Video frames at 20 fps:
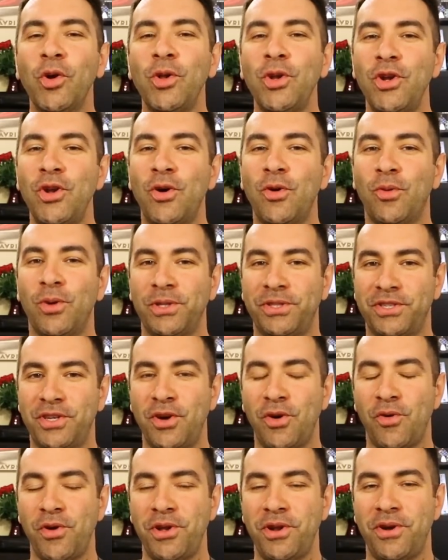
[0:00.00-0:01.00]
all know what's
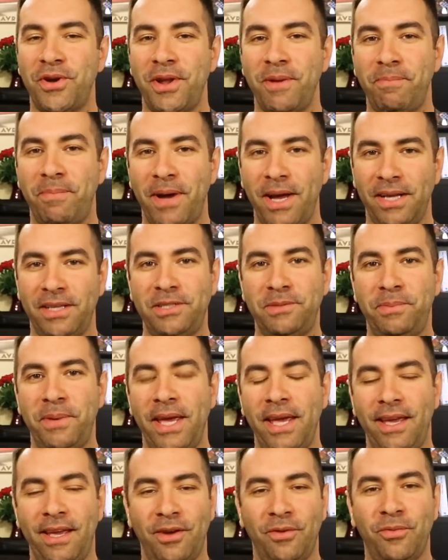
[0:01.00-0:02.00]
going on at Pikes
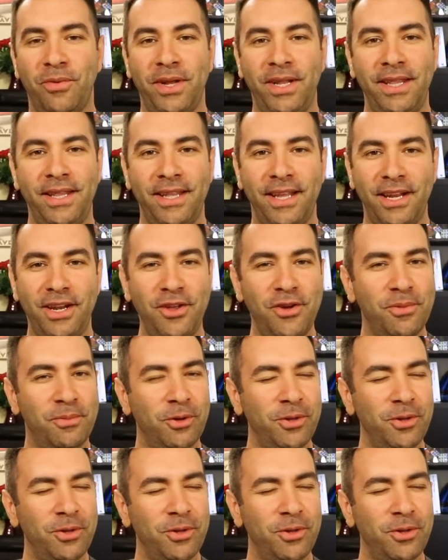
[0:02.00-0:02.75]
Peak. When the new